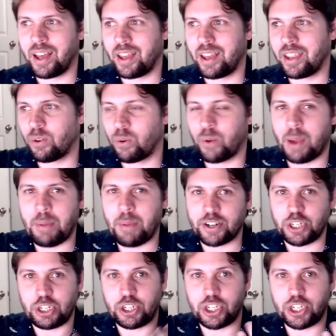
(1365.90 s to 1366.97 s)
or I'm
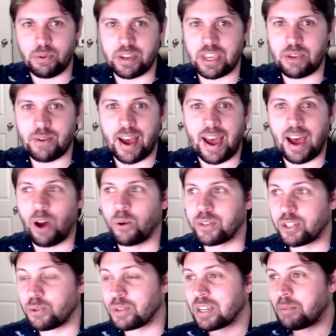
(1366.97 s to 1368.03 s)
actually showing you how
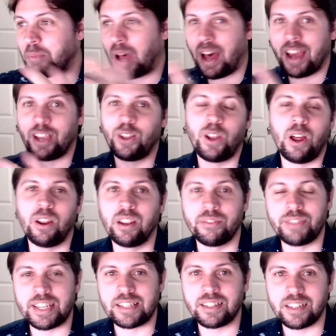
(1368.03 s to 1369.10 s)
to compile all of
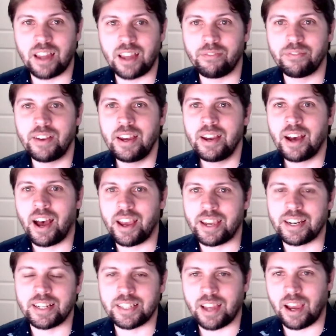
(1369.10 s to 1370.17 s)
this stuff
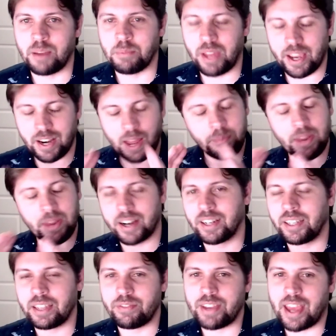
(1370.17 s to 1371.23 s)
in a timeline. I'm not going to
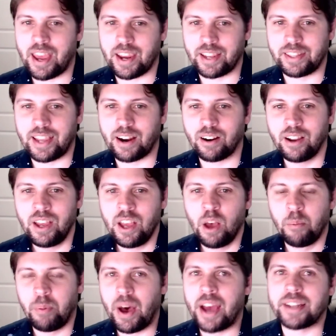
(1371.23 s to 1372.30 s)
leave you hanging there.
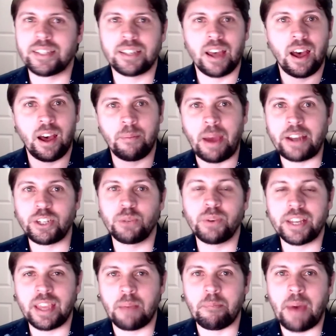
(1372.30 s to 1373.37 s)
But I do want
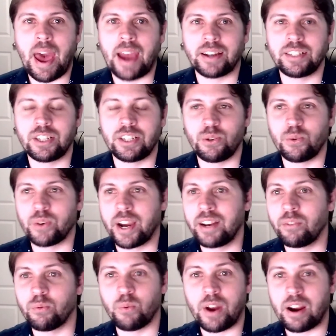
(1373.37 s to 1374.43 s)
to get back to kind
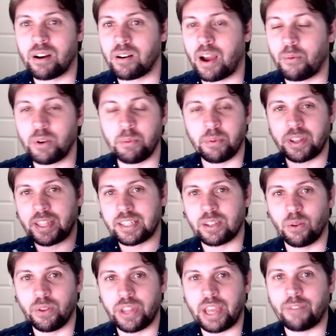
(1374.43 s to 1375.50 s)
of where I want to bring this
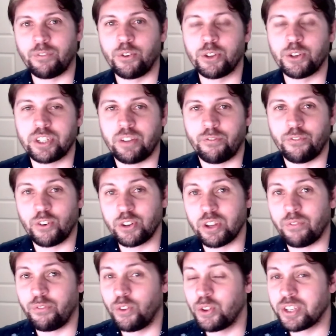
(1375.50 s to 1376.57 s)
whole thing
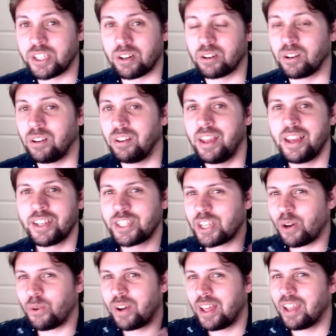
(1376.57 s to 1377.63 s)
full circle.
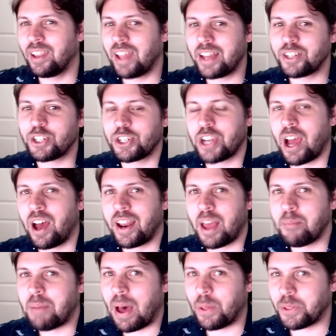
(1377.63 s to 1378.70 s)
So let's chat
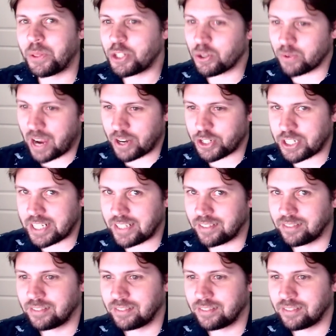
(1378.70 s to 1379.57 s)
about the direction.